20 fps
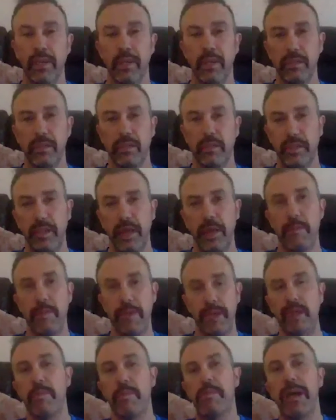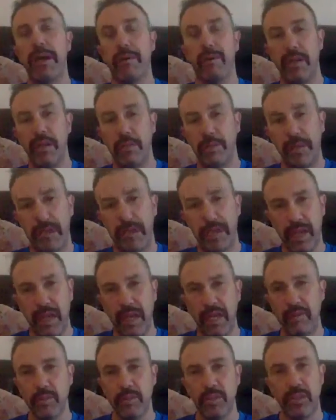to then be at the Paralympic
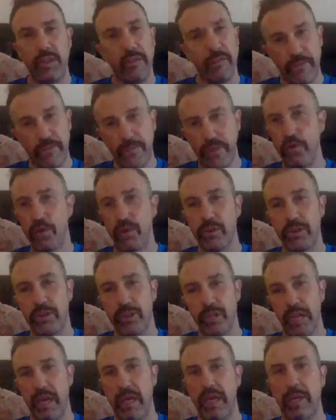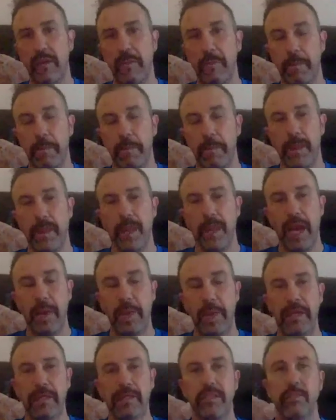Games and the first thing,
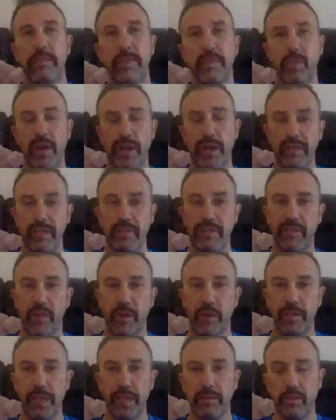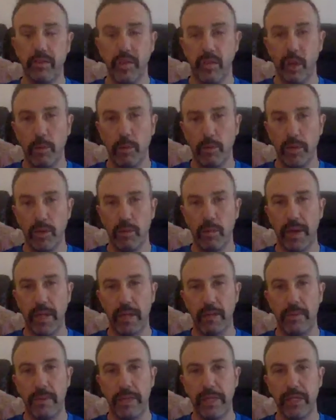and then to be ready to fly down to
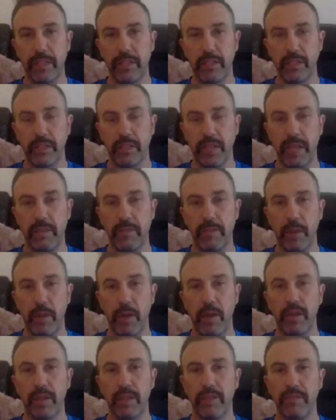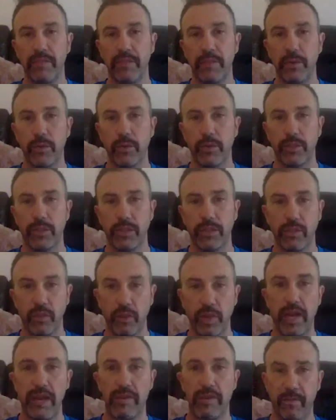Copacabana beach to take part in the first
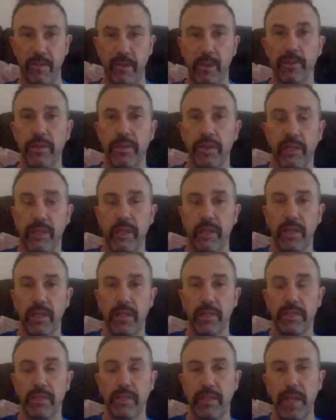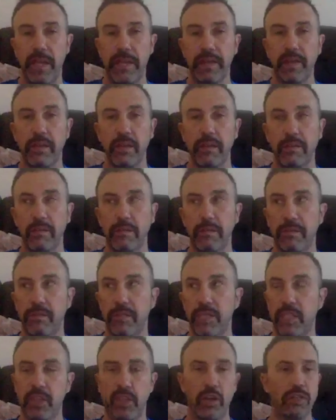triathlon, to then
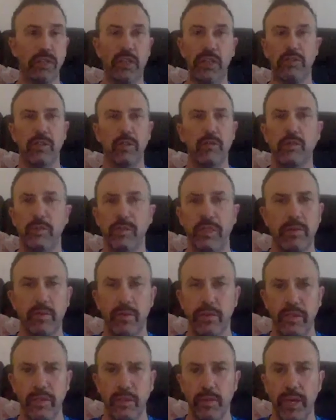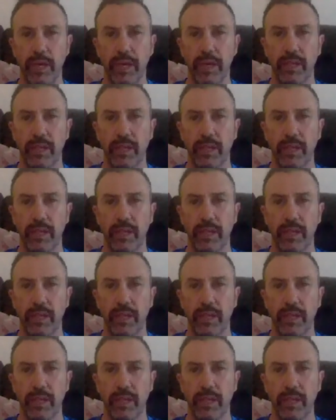decide that I didn't want to do it.